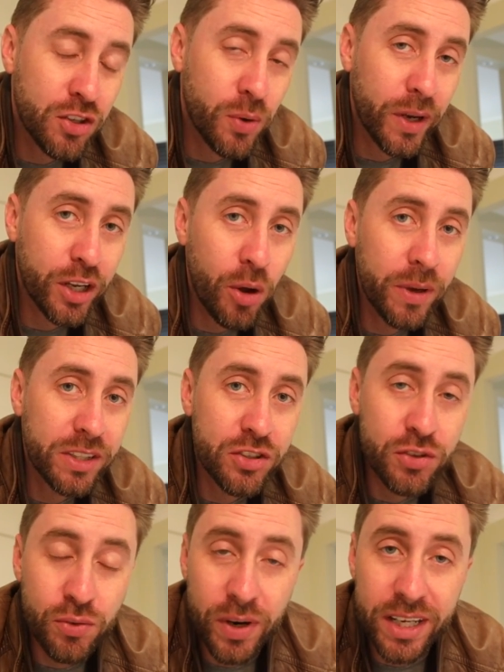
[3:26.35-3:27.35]
So I go into
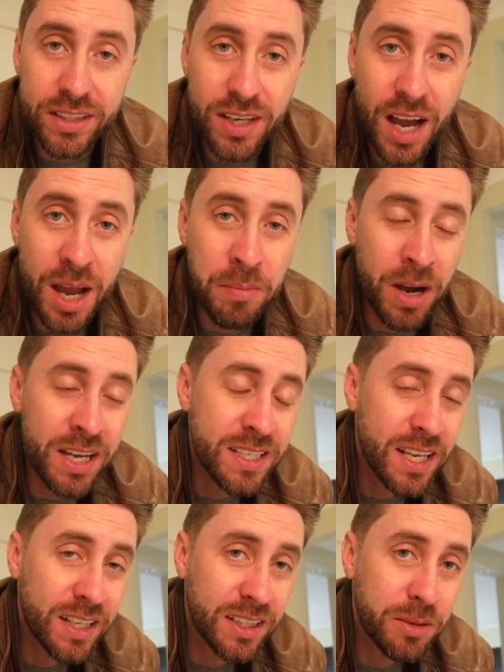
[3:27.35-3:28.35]
screen time, I set a